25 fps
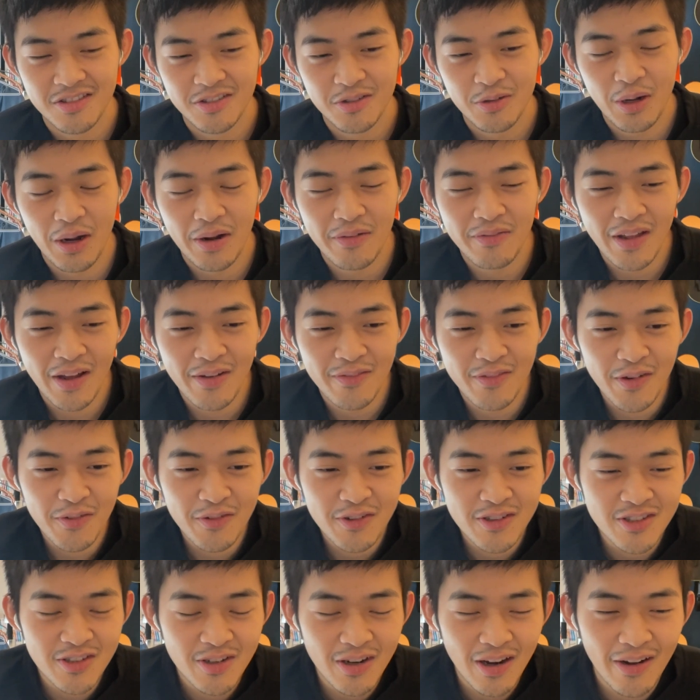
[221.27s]
I've never
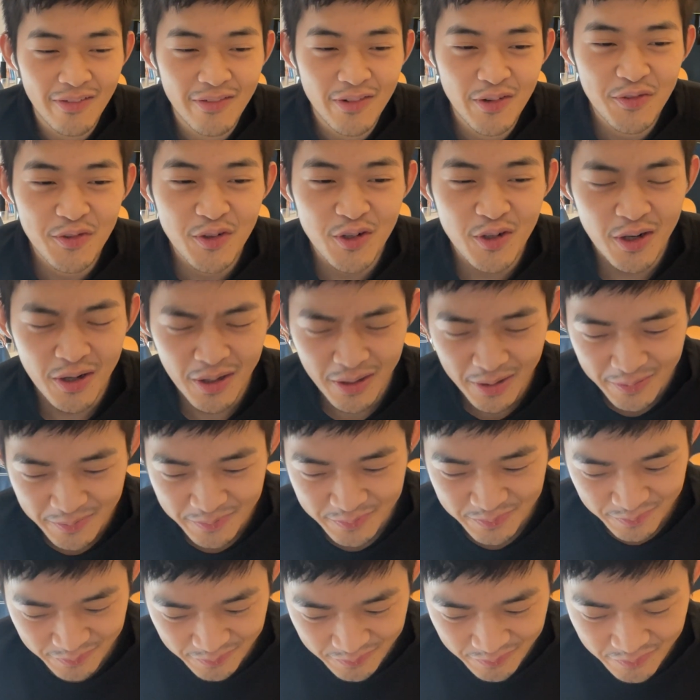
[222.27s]

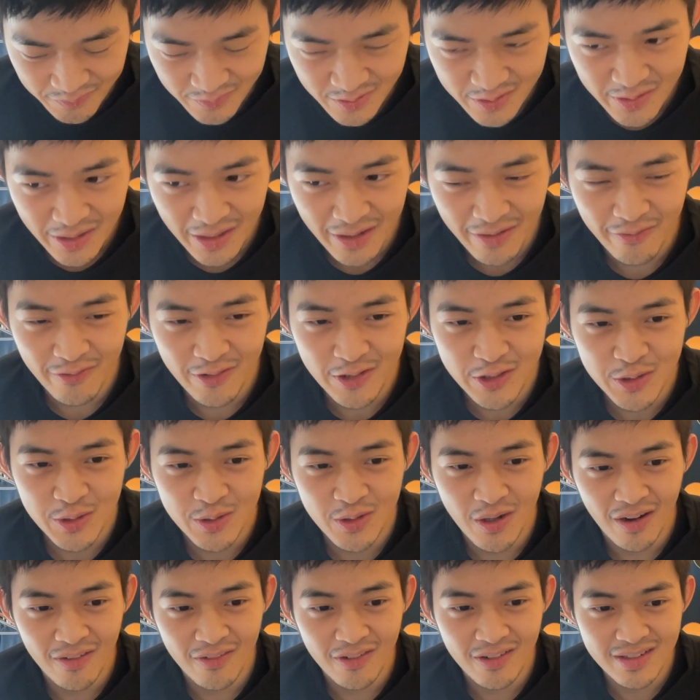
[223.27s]
read a visual
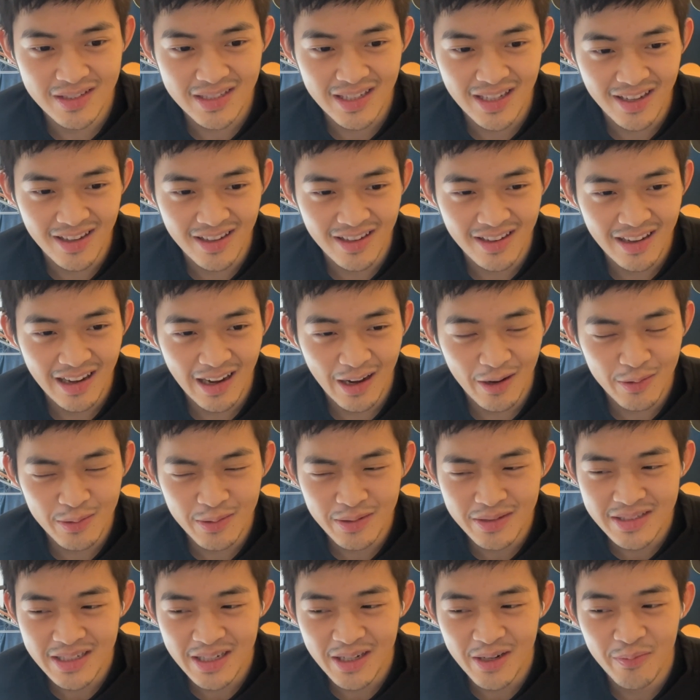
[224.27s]
novel. How
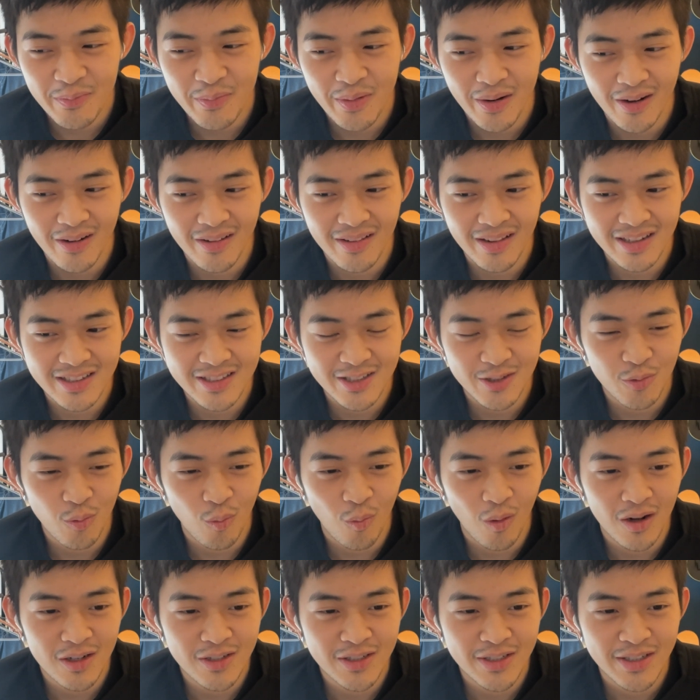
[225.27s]
does that compare to like just
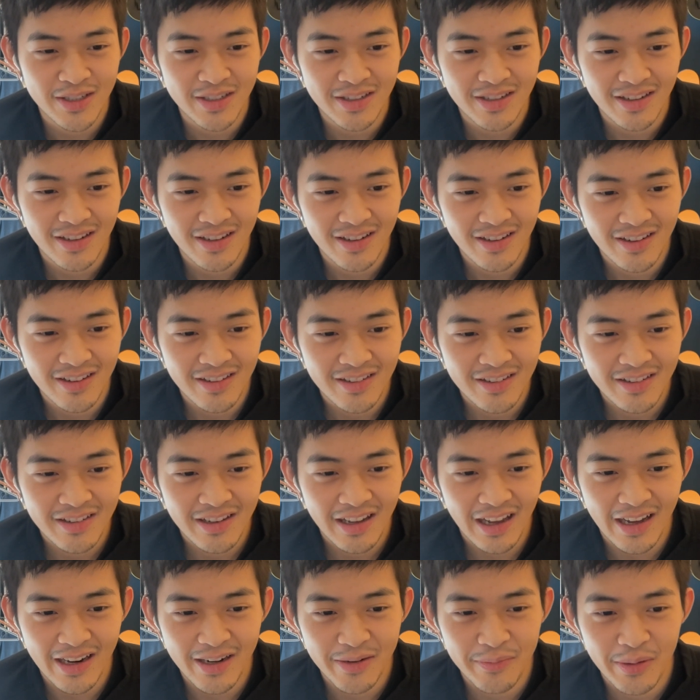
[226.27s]
watching
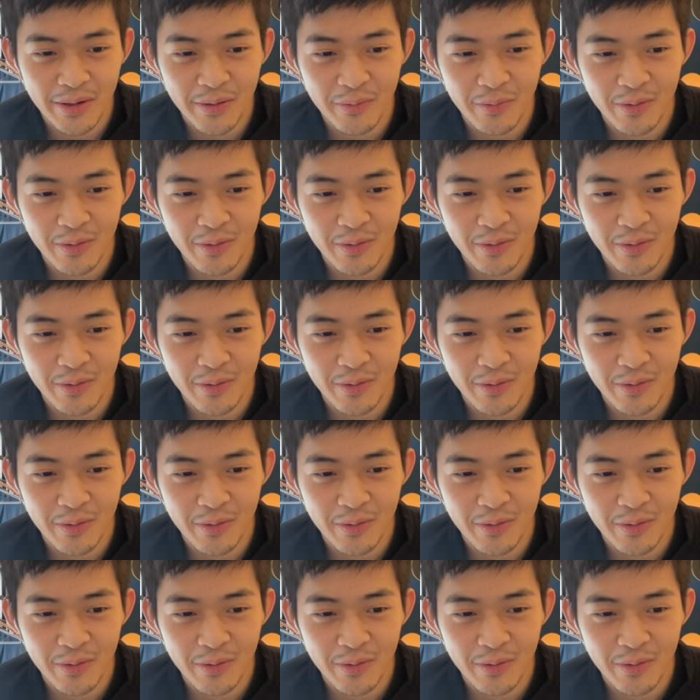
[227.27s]
anime